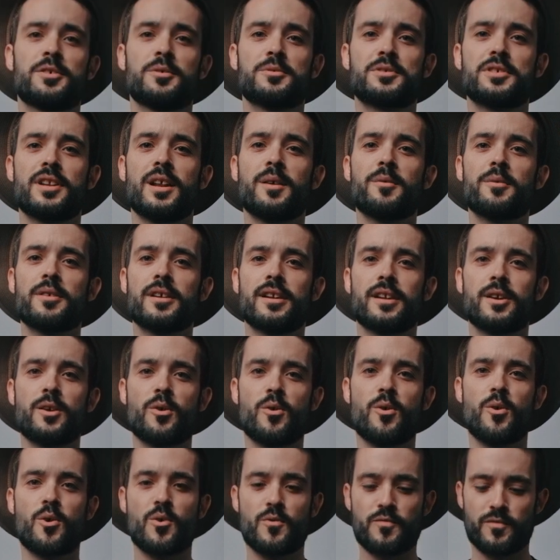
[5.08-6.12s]
today we're going to
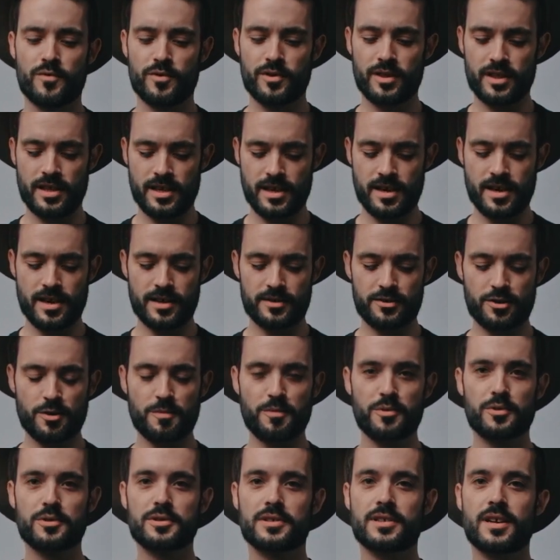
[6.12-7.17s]
go over the
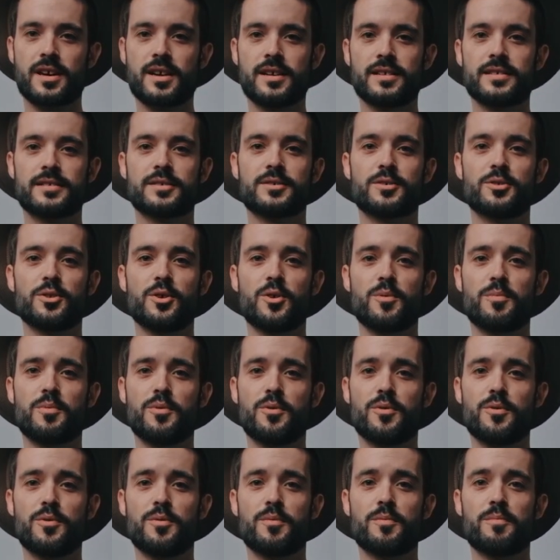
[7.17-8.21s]
TOPO Designs
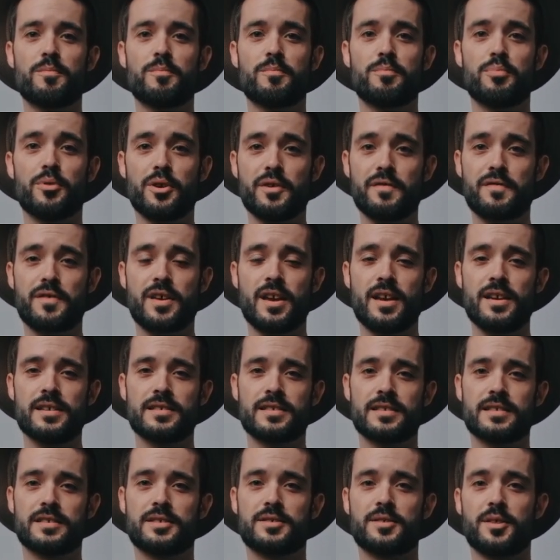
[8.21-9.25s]
Global
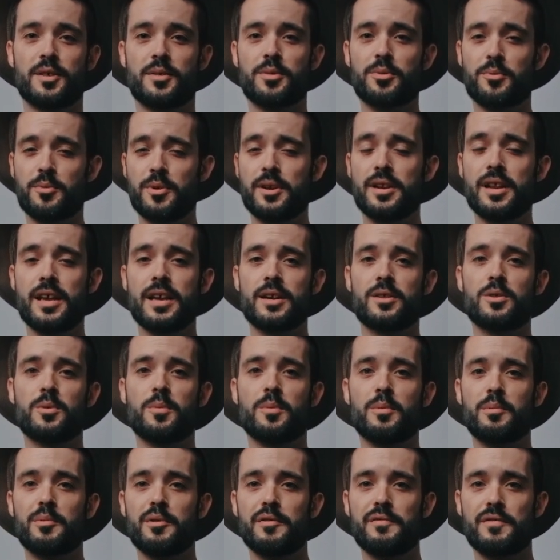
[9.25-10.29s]
Briefcase. It's the 3-day
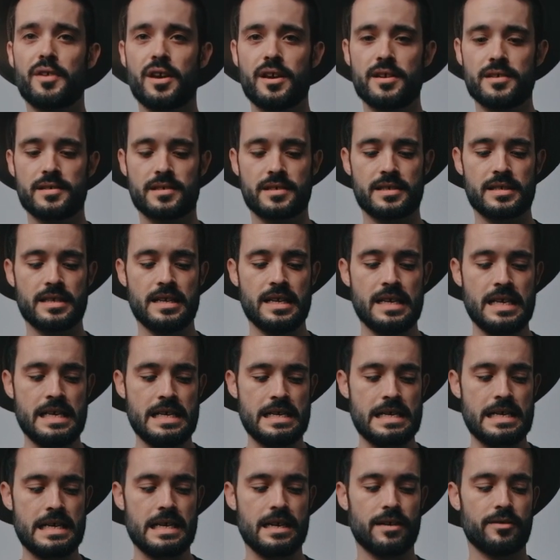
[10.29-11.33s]
Global Briefcase.
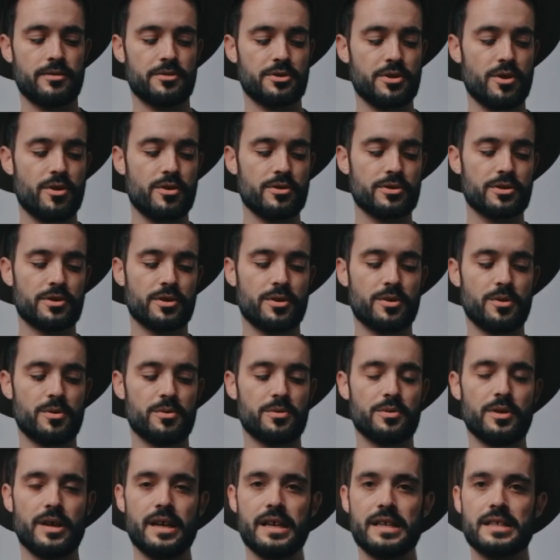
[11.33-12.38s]
There's also
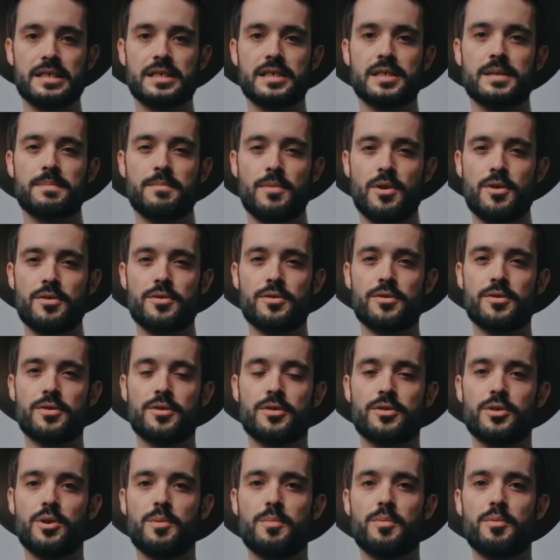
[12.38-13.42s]
a smaller
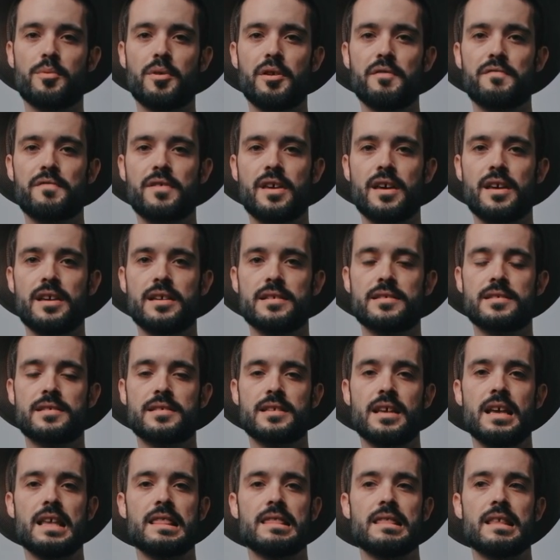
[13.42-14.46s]
Global Briefcase
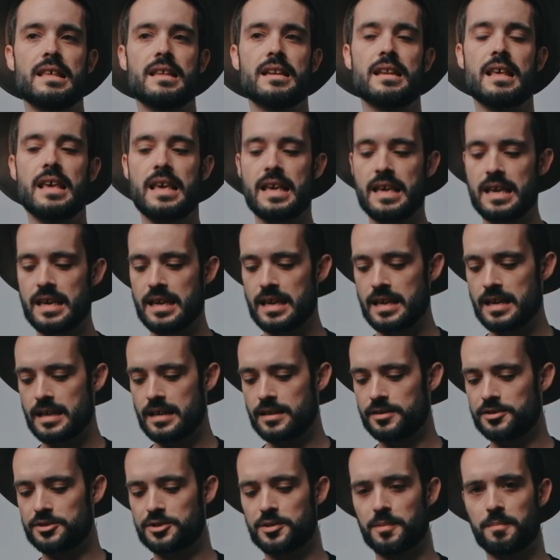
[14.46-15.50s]
and
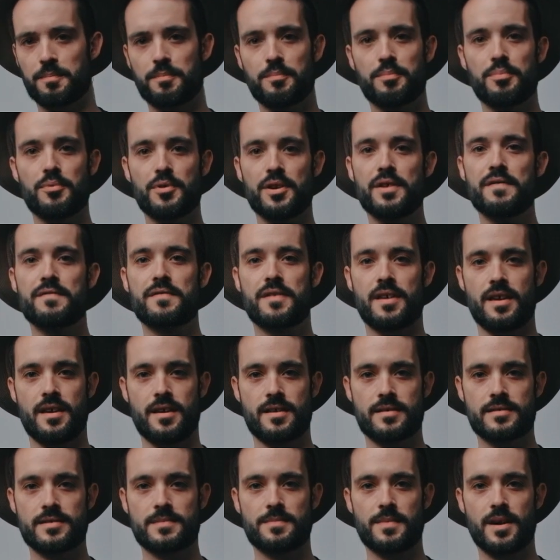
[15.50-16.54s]
then just a
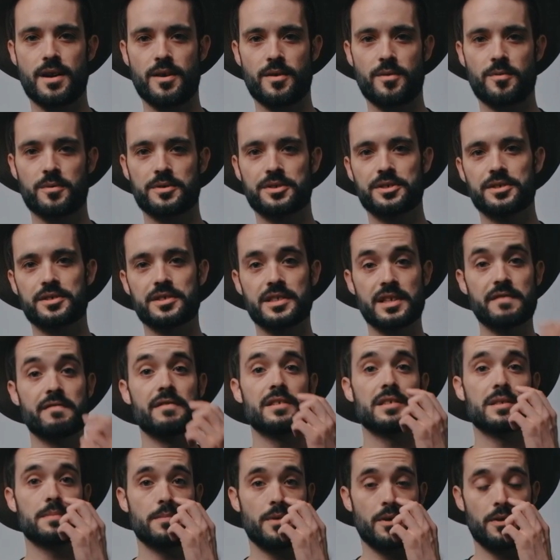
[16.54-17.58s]
briefcase model, which is
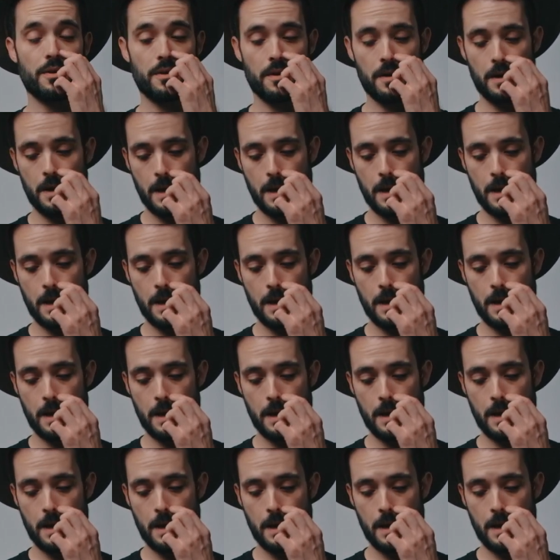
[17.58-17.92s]
even smaller.